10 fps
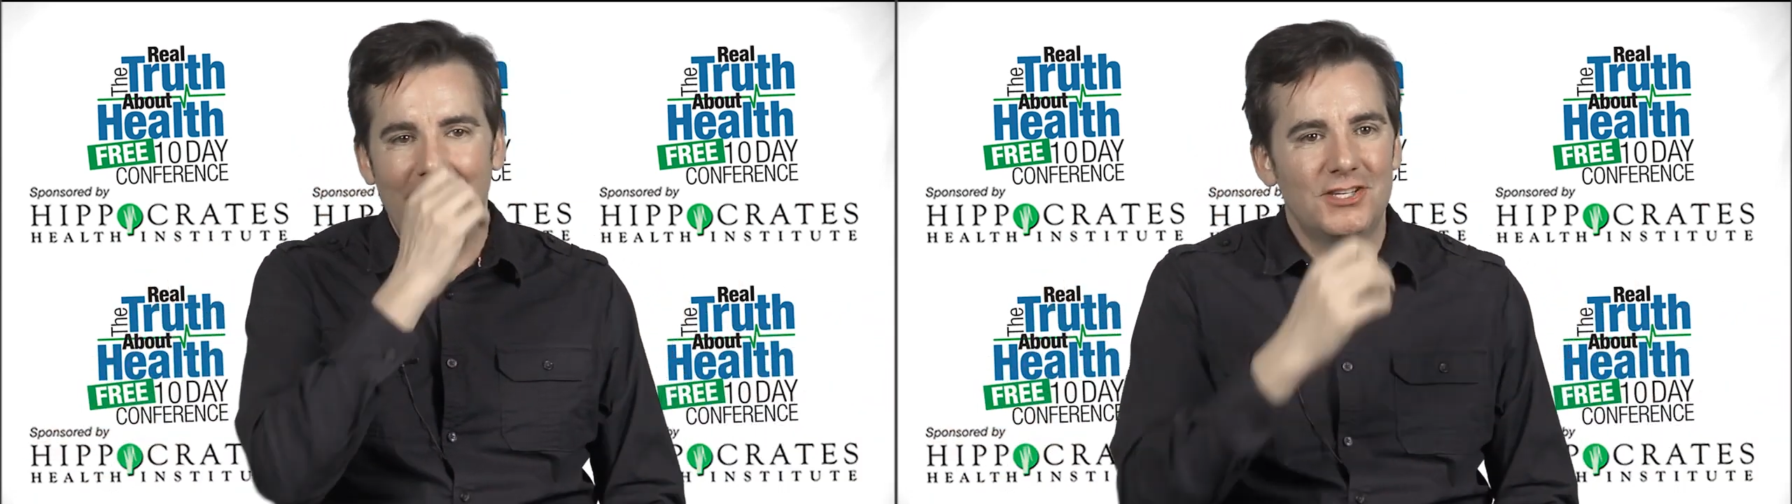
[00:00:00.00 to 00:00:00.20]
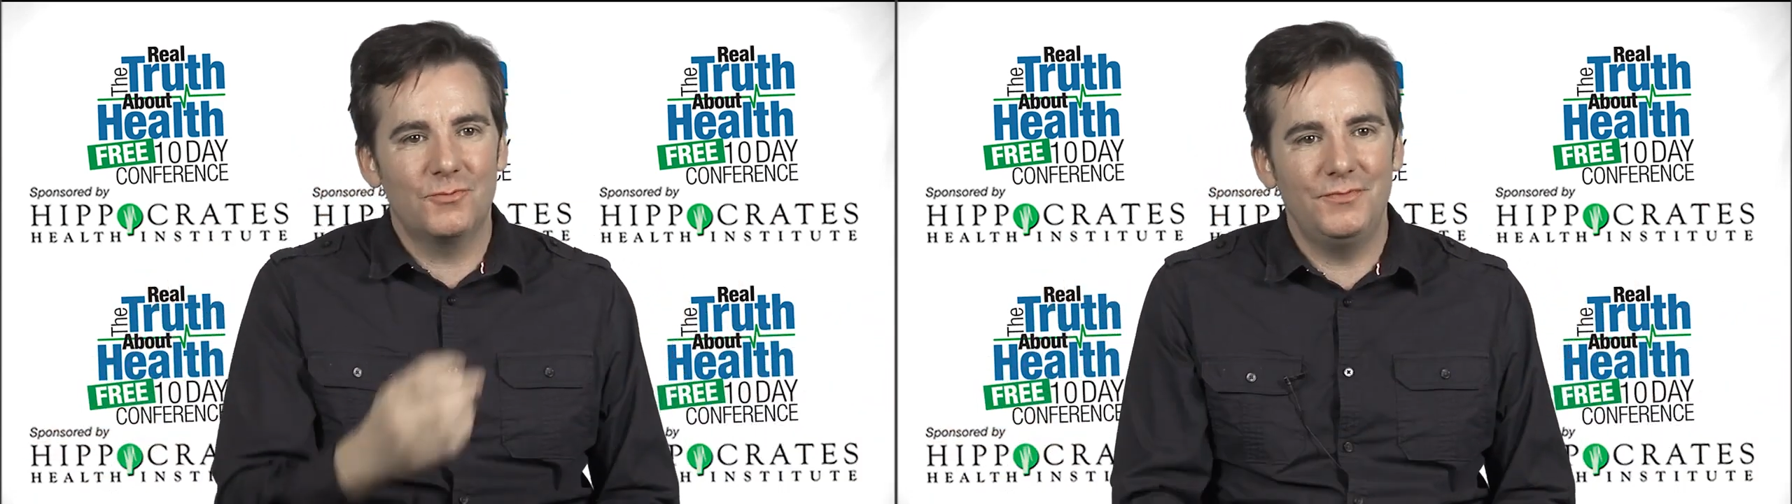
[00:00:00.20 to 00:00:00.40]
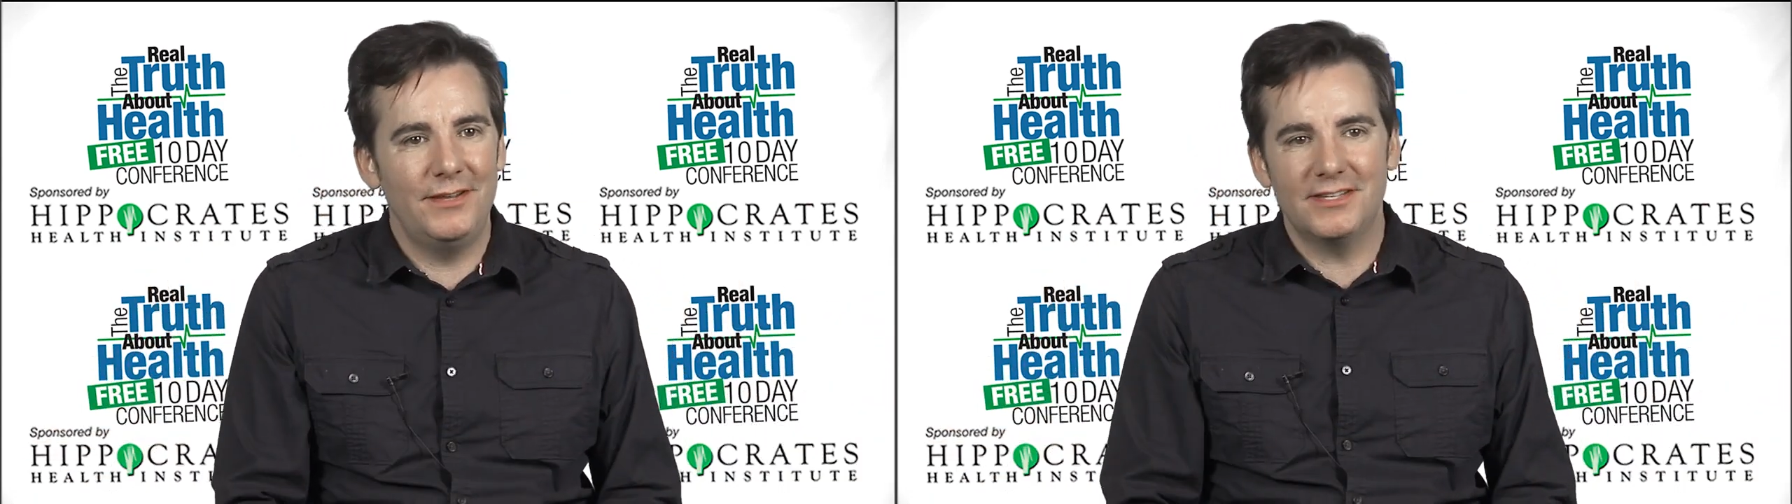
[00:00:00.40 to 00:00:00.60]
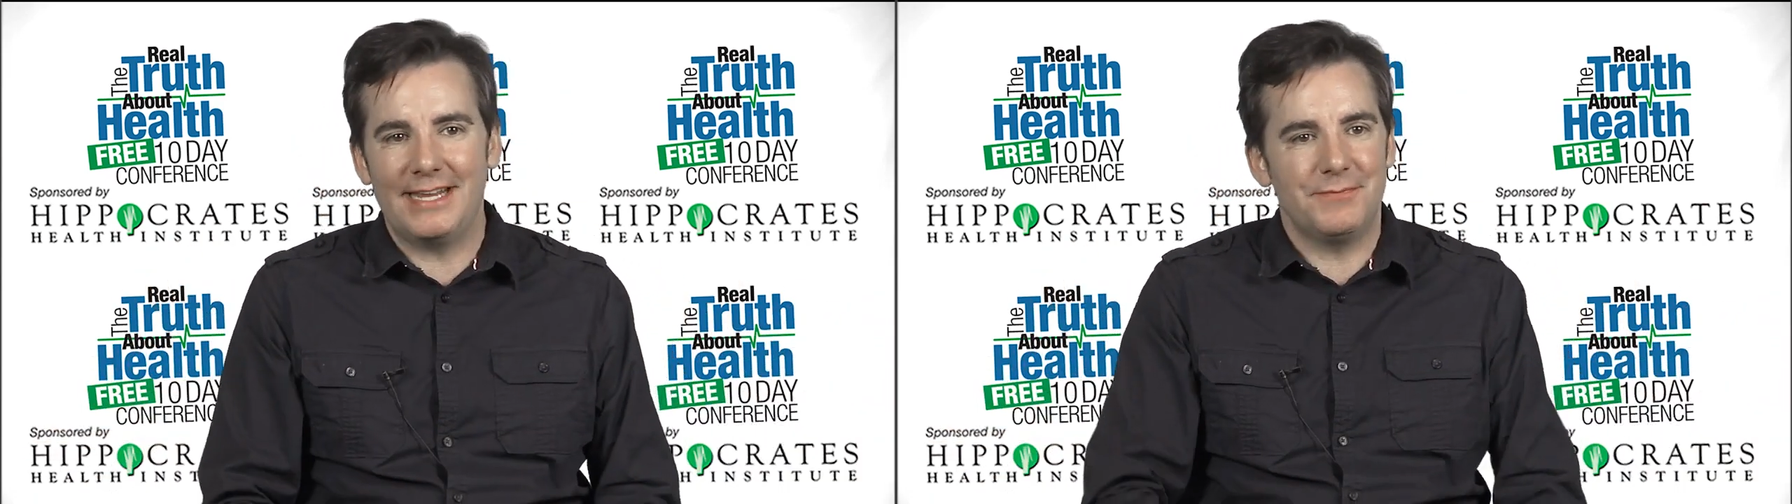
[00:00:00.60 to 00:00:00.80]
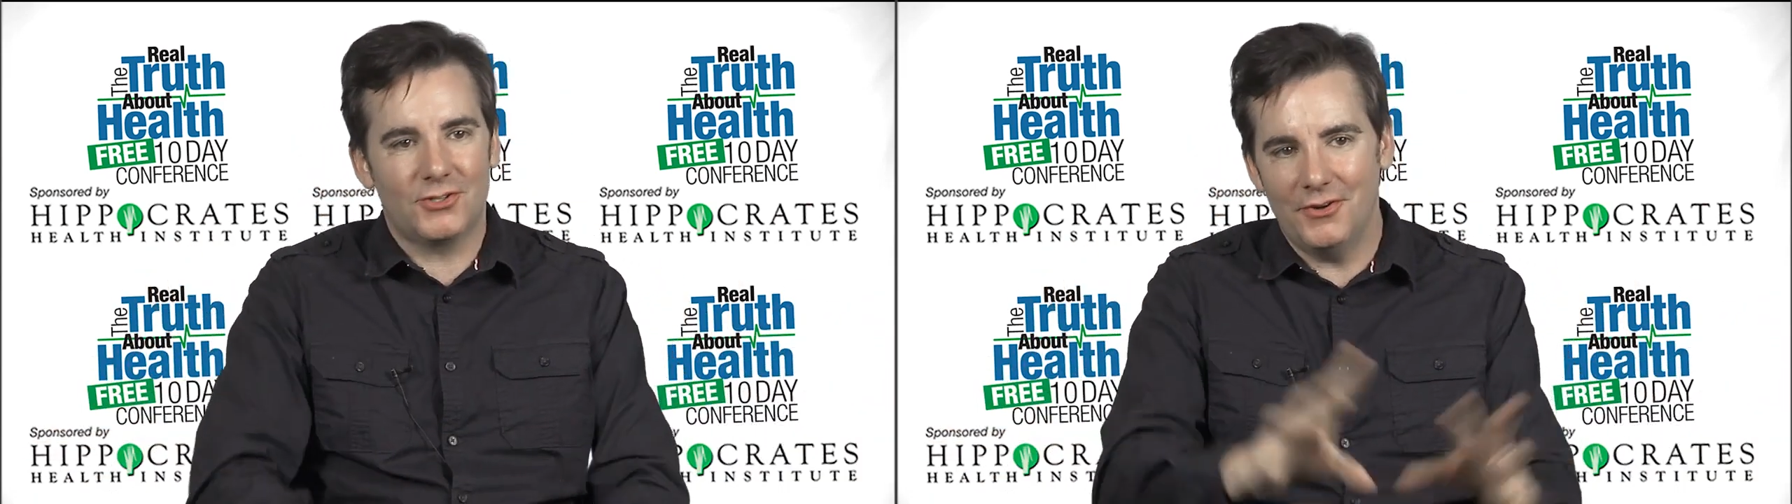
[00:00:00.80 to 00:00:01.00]
and they
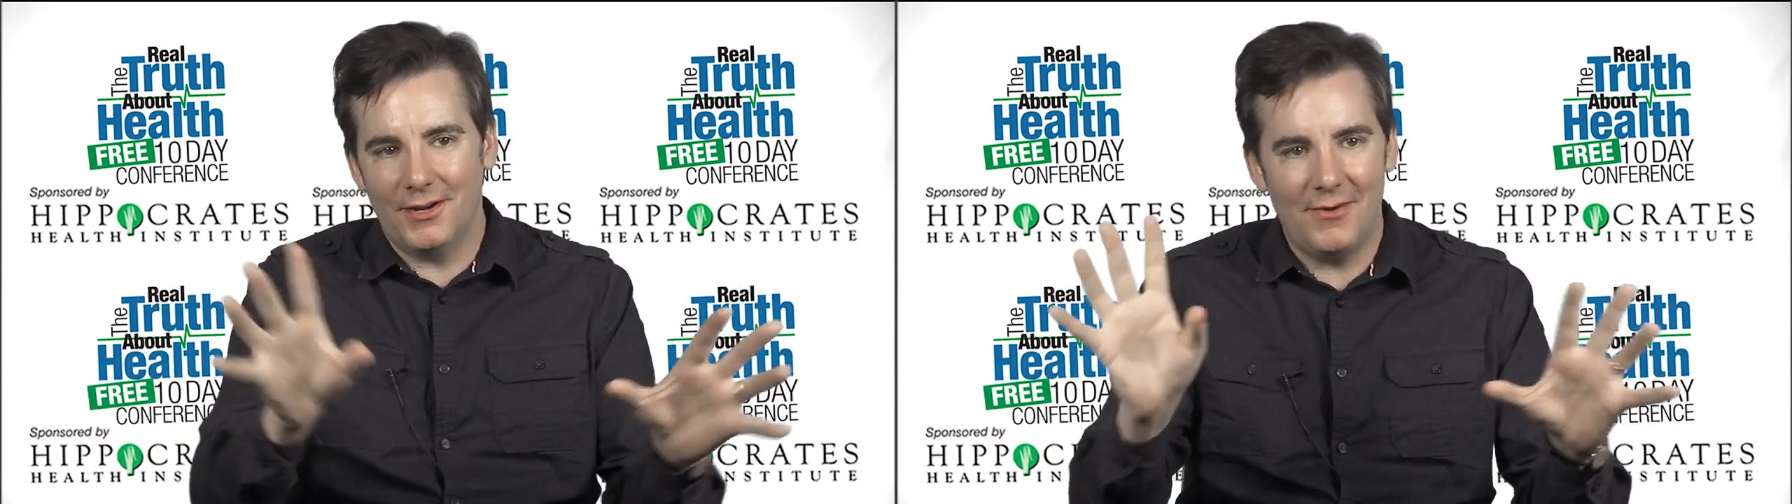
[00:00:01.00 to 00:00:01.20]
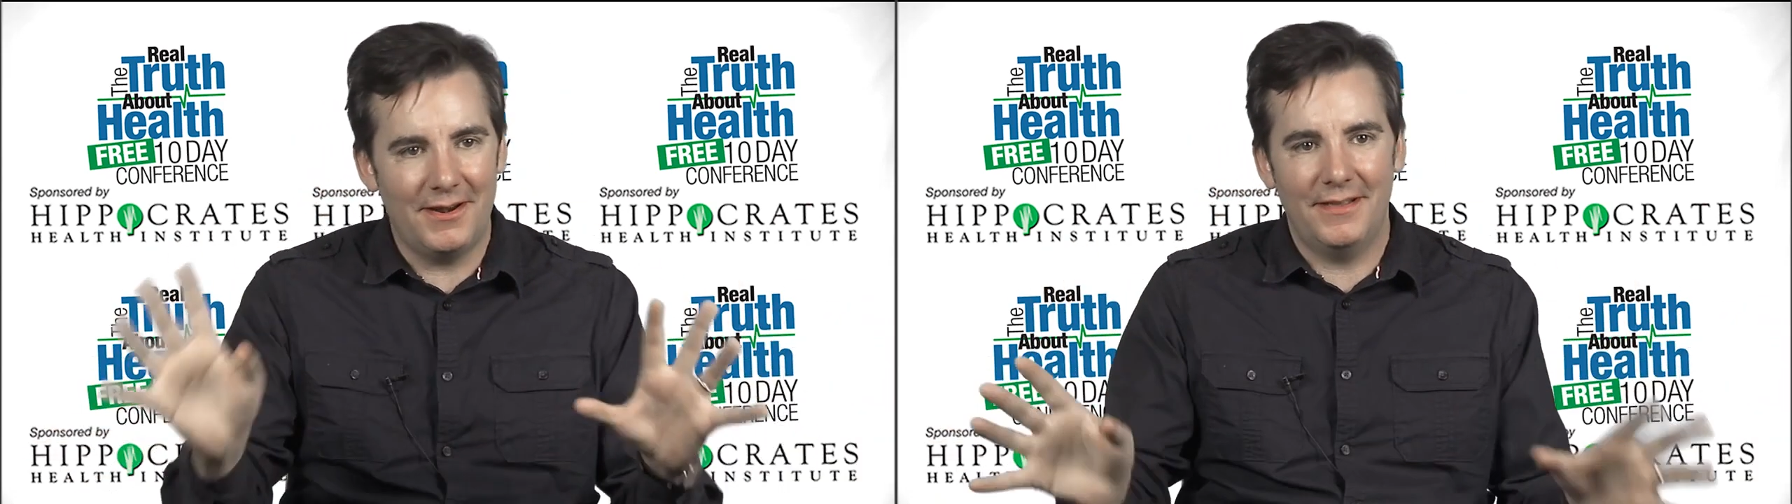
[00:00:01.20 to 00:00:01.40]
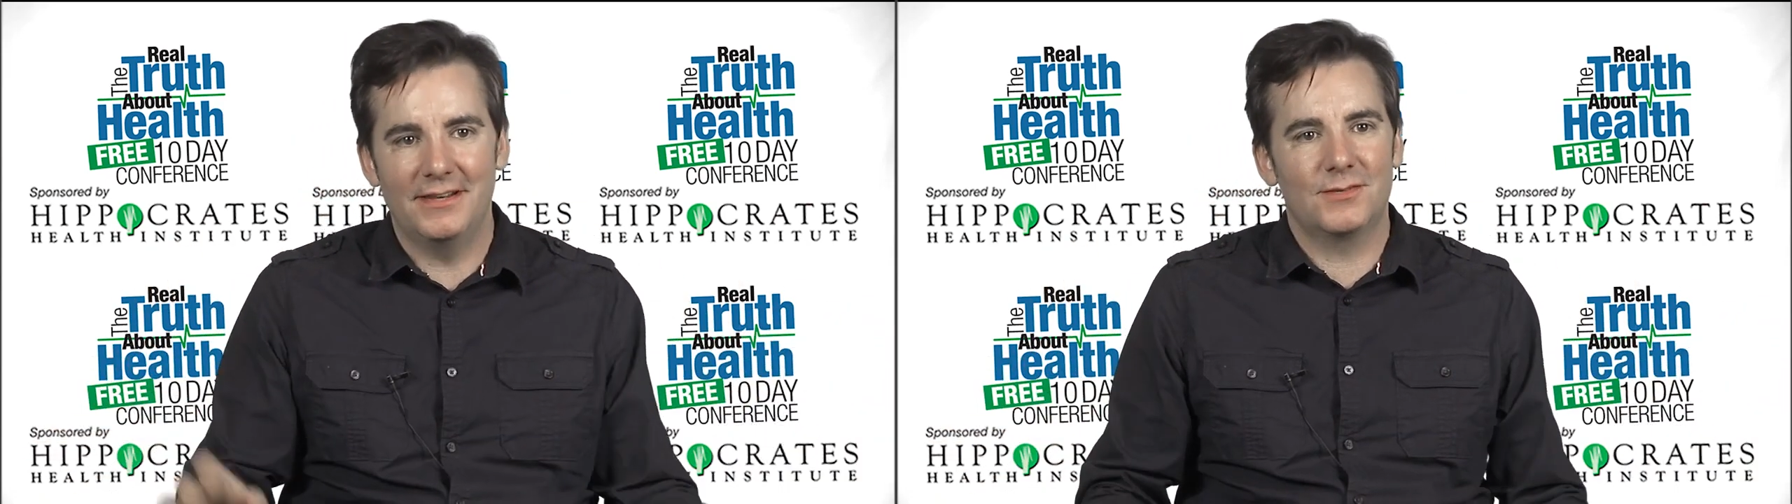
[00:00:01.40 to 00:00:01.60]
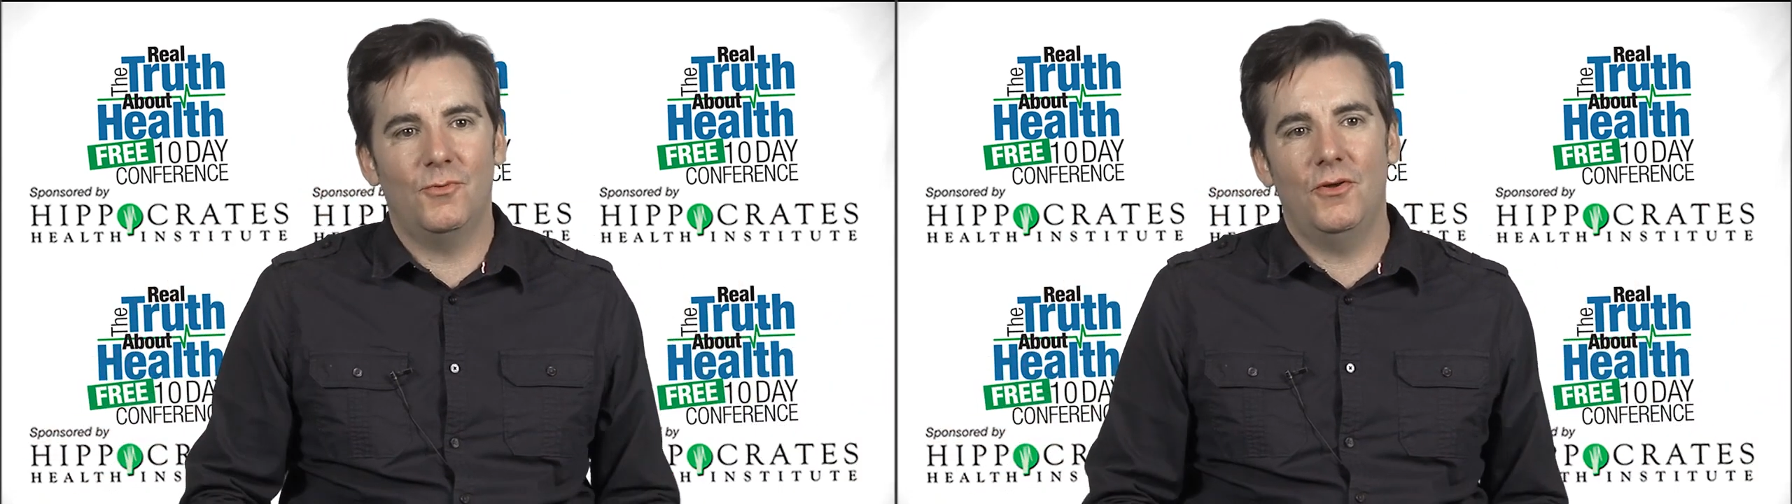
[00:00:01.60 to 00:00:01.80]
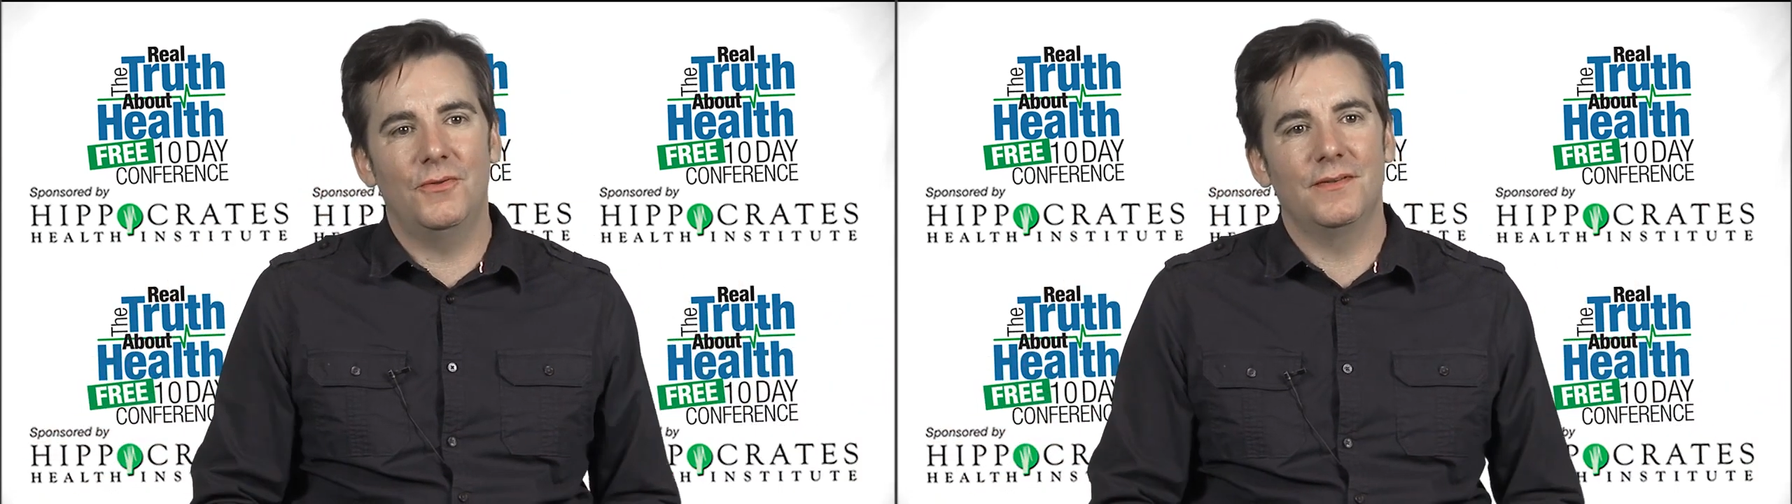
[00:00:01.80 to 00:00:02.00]
just kept skirting around it.